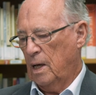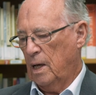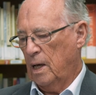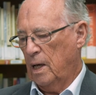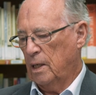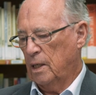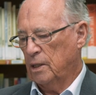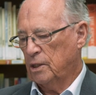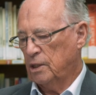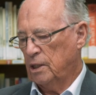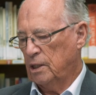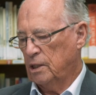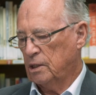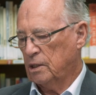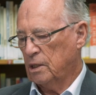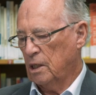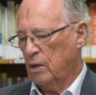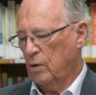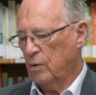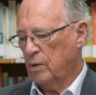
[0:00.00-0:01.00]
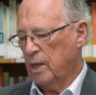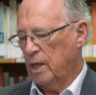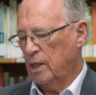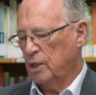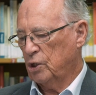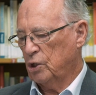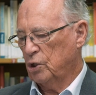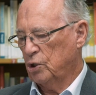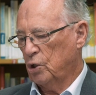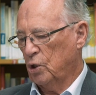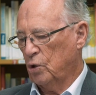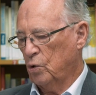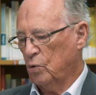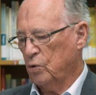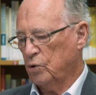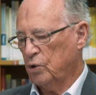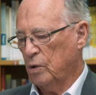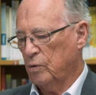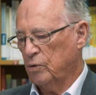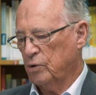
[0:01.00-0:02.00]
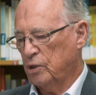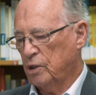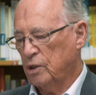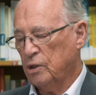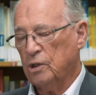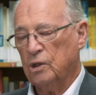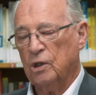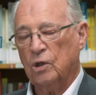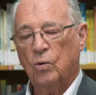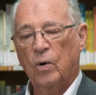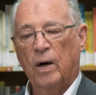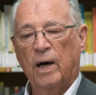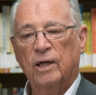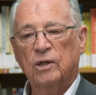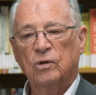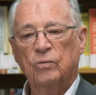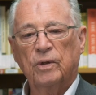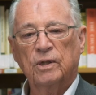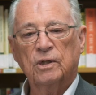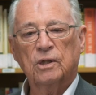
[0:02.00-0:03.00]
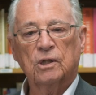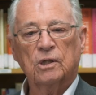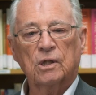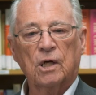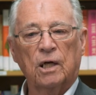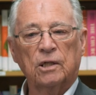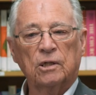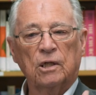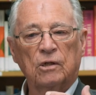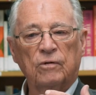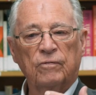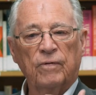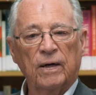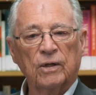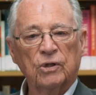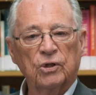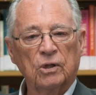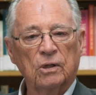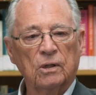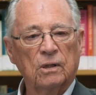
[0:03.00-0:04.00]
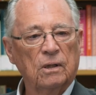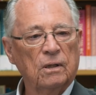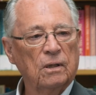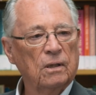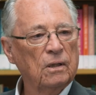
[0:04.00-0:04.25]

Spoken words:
And it says the location should also assist the choir to exercise its function